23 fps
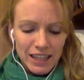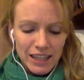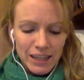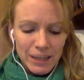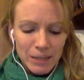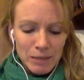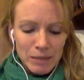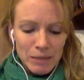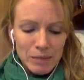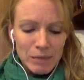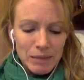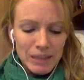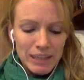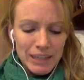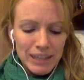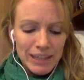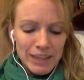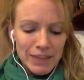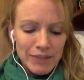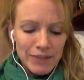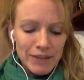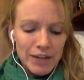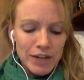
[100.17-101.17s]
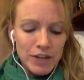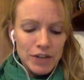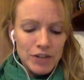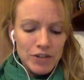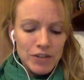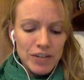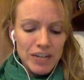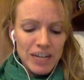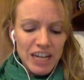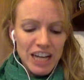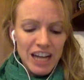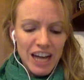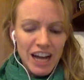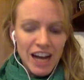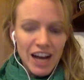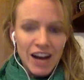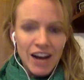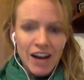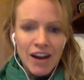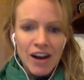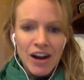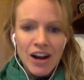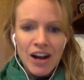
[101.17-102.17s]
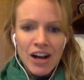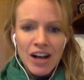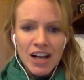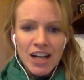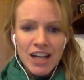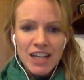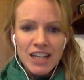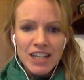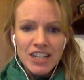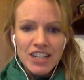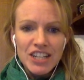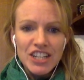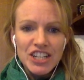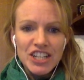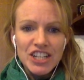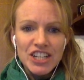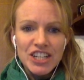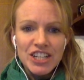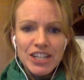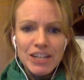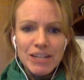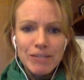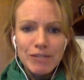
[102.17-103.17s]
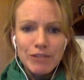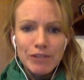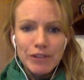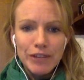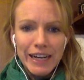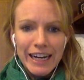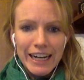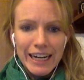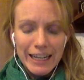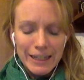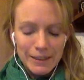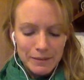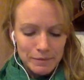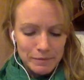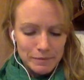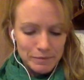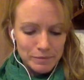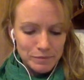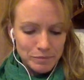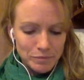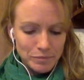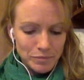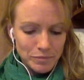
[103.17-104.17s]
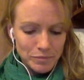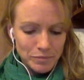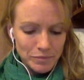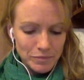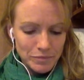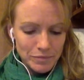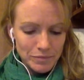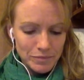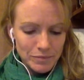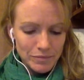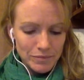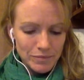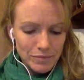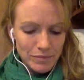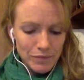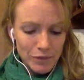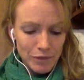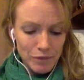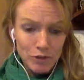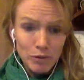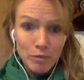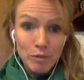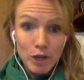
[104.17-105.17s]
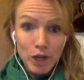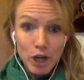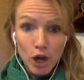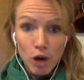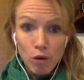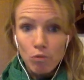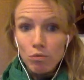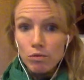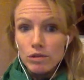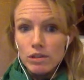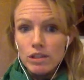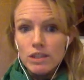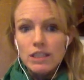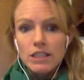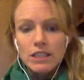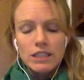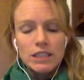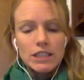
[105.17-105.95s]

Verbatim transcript: The people in the factory are shivering from the cold.